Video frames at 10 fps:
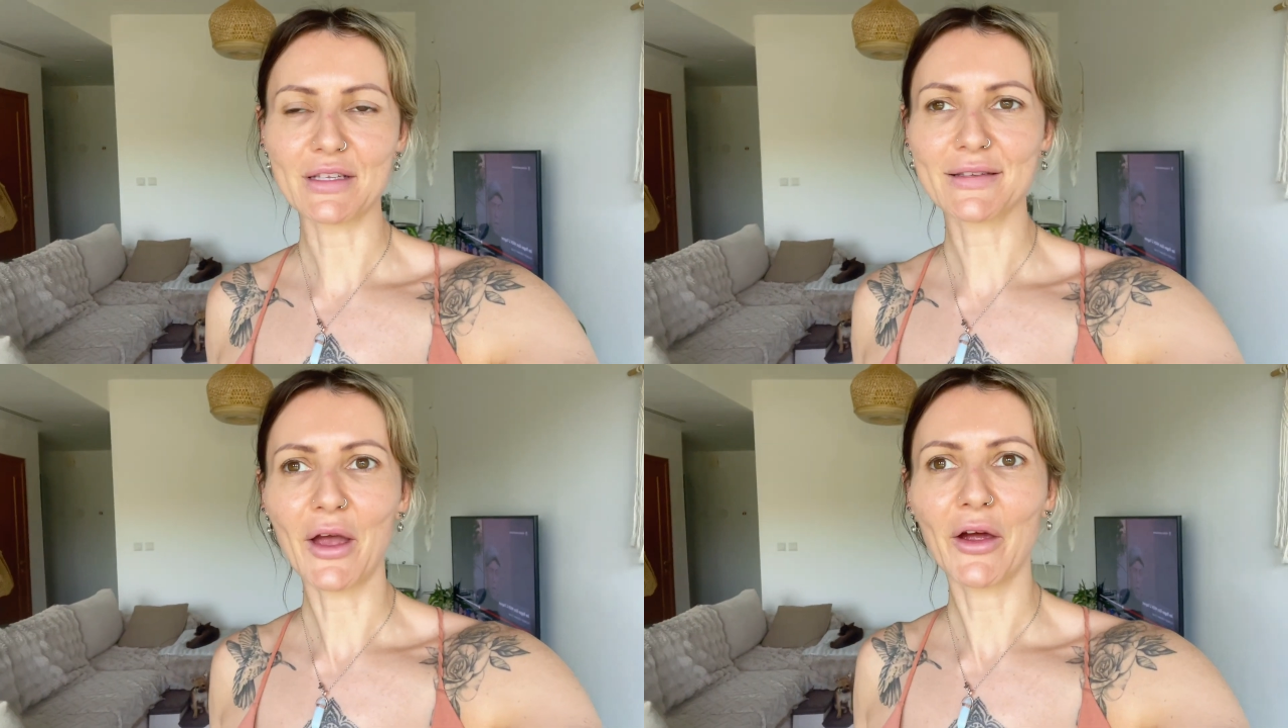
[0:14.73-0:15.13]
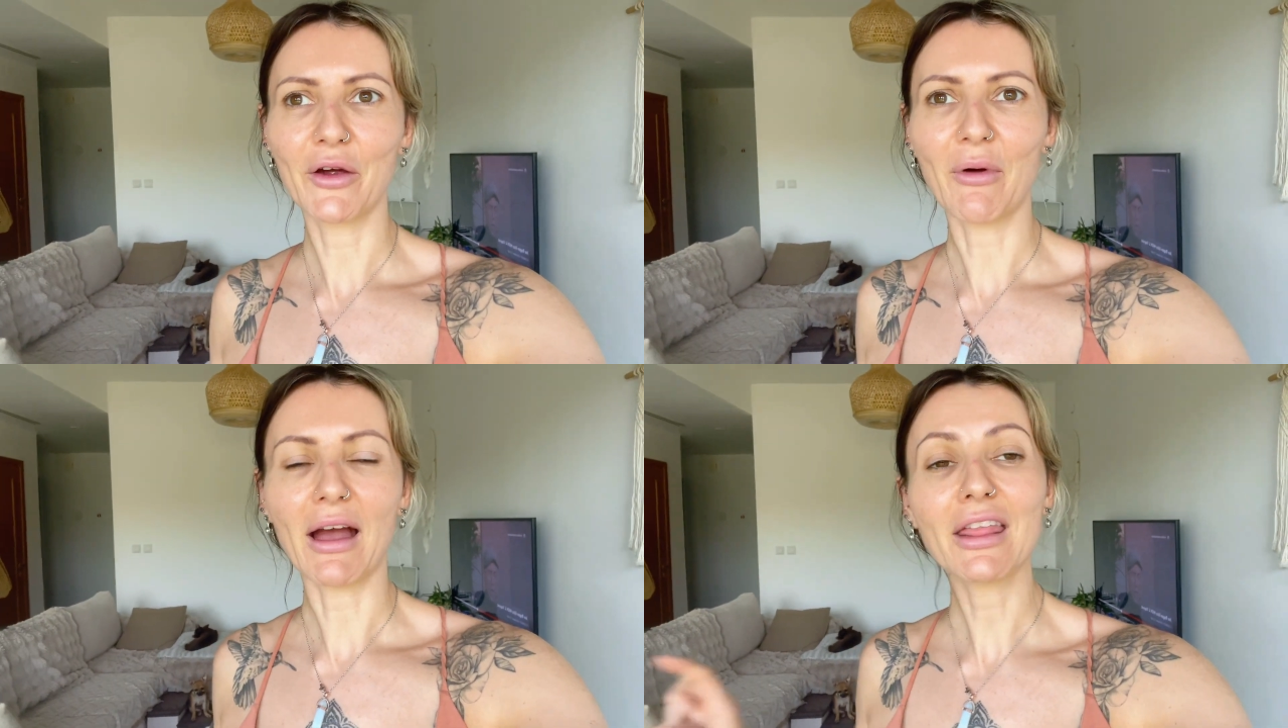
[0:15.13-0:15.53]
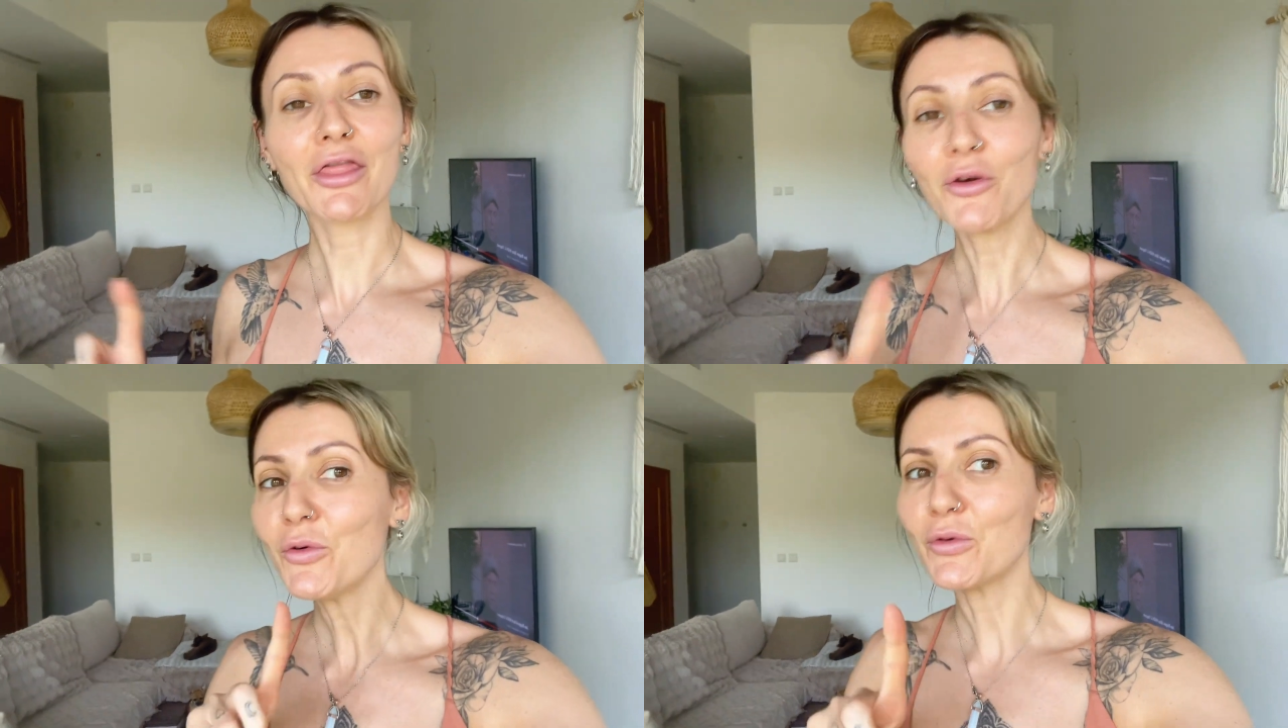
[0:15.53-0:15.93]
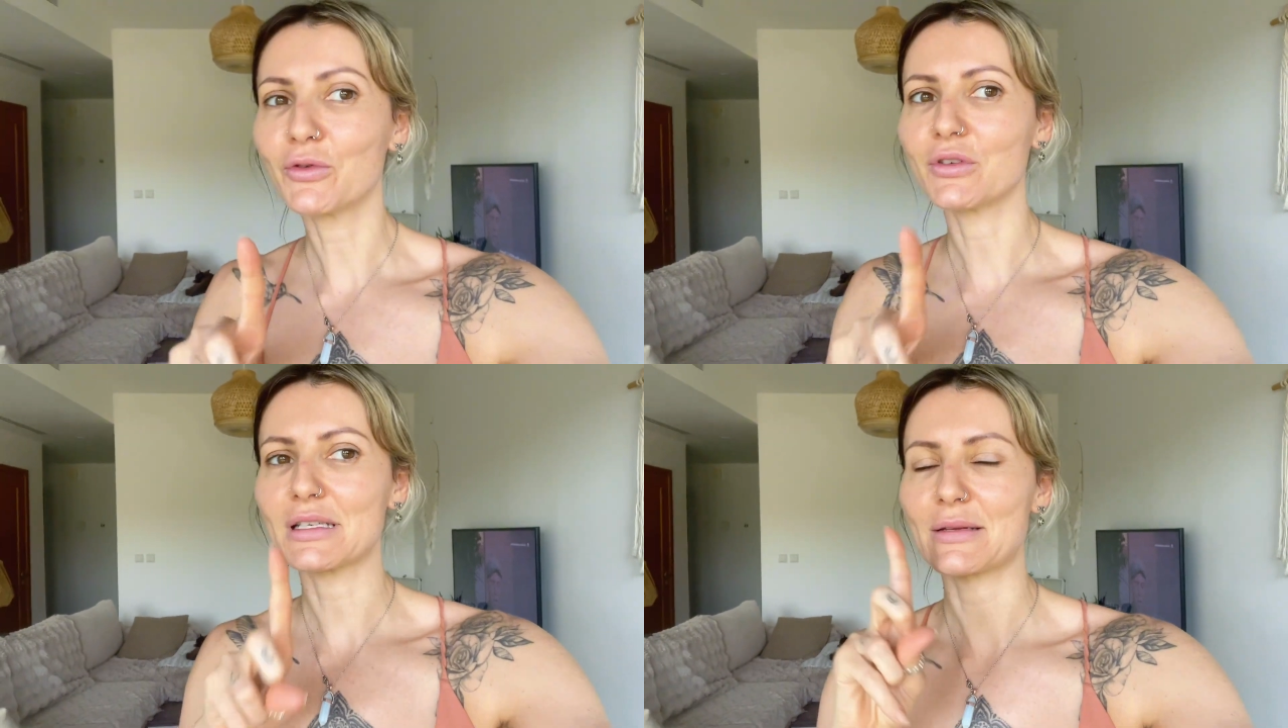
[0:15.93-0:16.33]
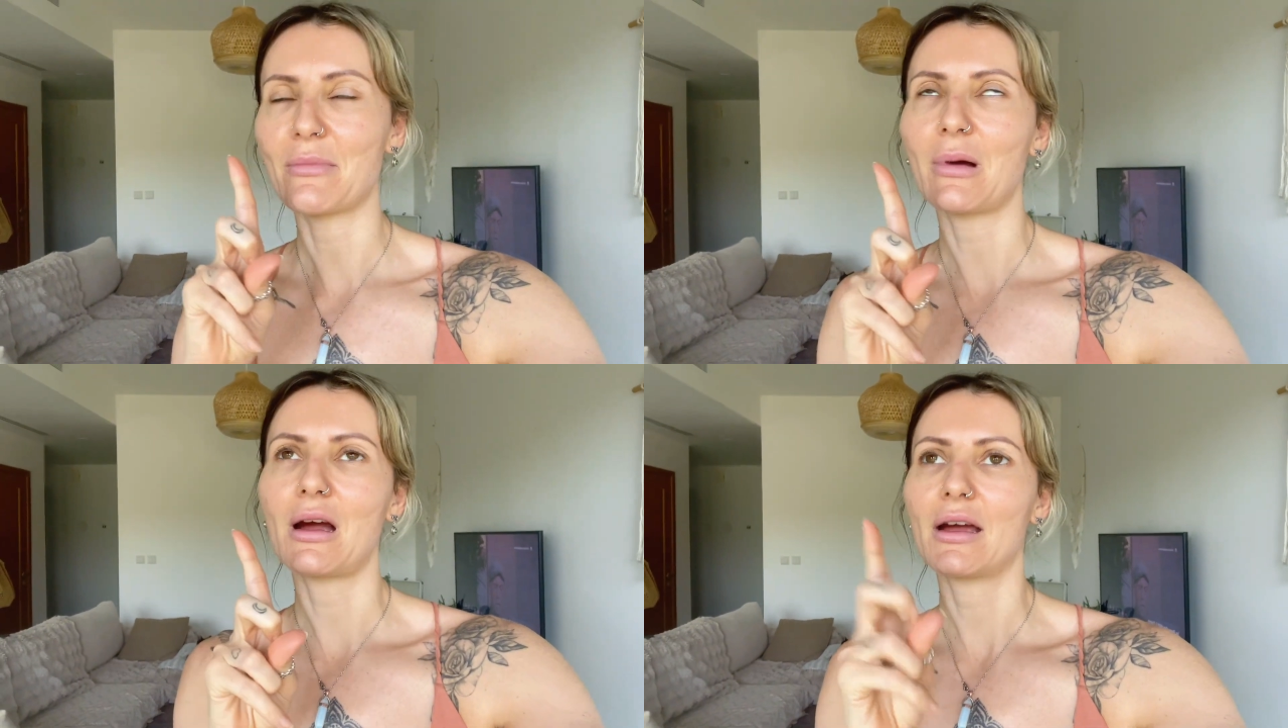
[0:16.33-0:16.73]
So I thought
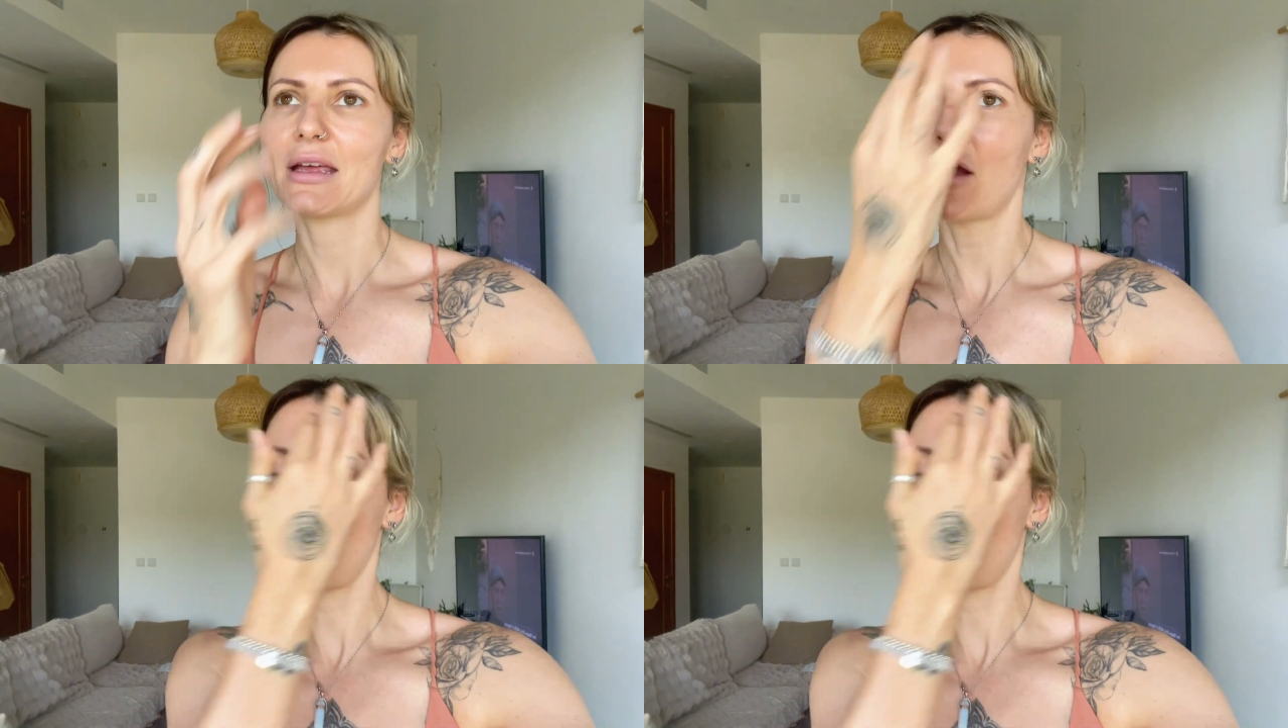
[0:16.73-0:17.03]
my